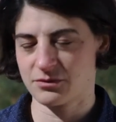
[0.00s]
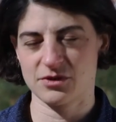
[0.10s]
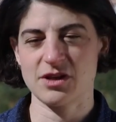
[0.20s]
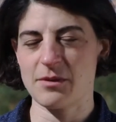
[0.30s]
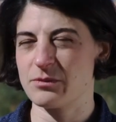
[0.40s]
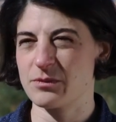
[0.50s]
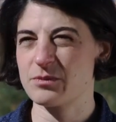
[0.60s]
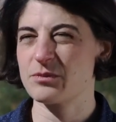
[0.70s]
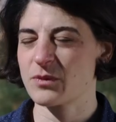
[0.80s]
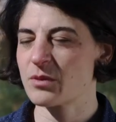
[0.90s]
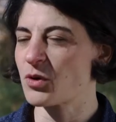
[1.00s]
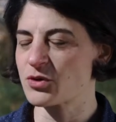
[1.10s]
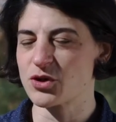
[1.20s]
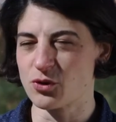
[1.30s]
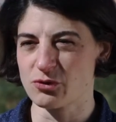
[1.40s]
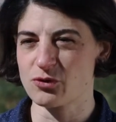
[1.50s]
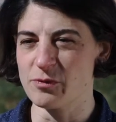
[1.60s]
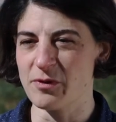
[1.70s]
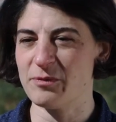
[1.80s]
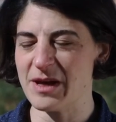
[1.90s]
some person or
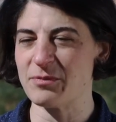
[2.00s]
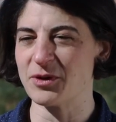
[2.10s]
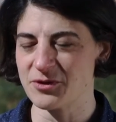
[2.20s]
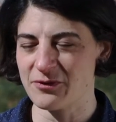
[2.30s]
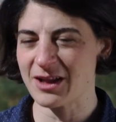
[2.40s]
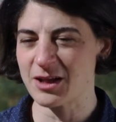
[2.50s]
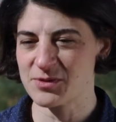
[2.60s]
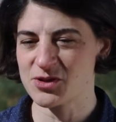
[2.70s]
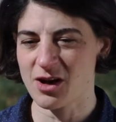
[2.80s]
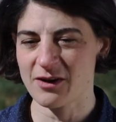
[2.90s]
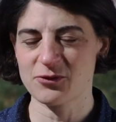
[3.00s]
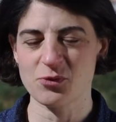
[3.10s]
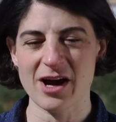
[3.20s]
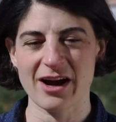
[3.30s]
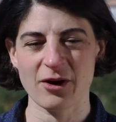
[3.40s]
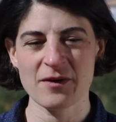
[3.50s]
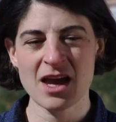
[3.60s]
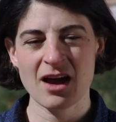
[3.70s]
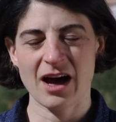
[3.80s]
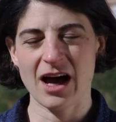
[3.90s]
group of people develop software,
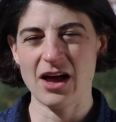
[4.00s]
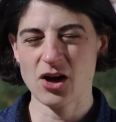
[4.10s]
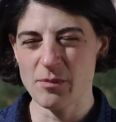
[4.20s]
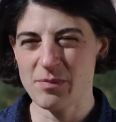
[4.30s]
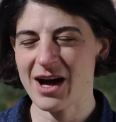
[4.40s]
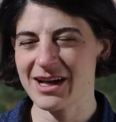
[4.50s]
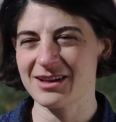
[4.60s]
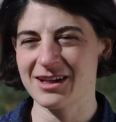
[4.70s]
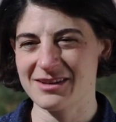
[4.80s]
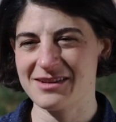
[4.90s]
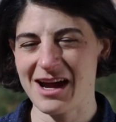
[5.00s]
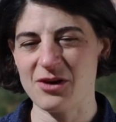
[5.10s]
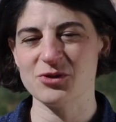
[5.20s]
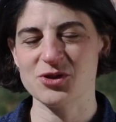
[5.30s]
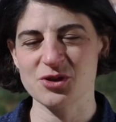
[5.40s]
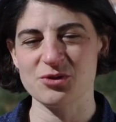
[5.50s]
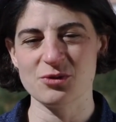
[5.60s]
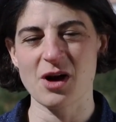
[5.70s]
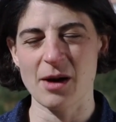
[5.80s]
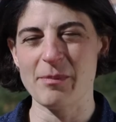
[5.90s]
compile it down
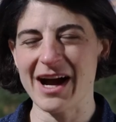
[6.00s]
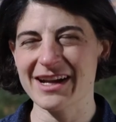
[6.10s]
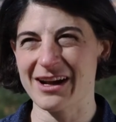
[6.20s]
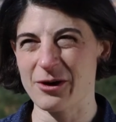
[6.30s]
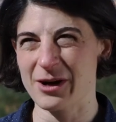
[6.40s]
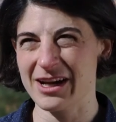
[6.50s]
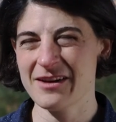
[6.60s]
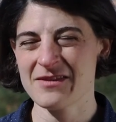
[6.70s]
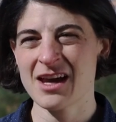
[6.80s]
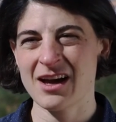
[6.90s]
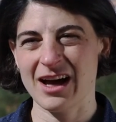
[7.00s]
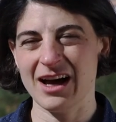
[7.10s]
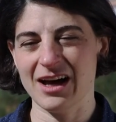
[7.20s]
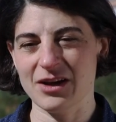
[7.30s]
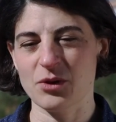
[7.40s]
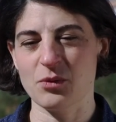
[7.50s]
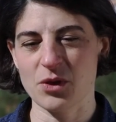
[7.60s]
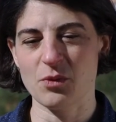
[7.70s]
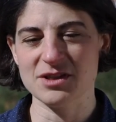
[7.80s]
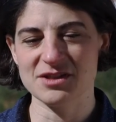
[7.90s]
to a binary,
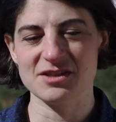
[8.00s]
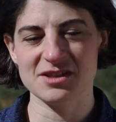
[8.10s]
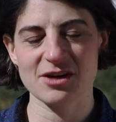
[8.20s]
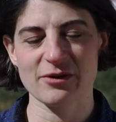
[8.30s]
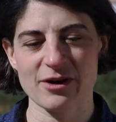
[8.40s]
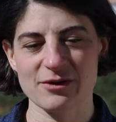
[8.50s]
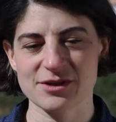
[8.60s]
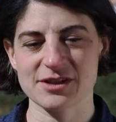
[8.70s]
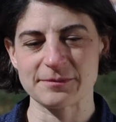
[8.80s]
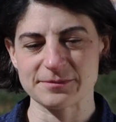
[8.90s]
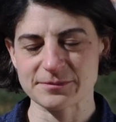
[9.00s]
the ones and zeros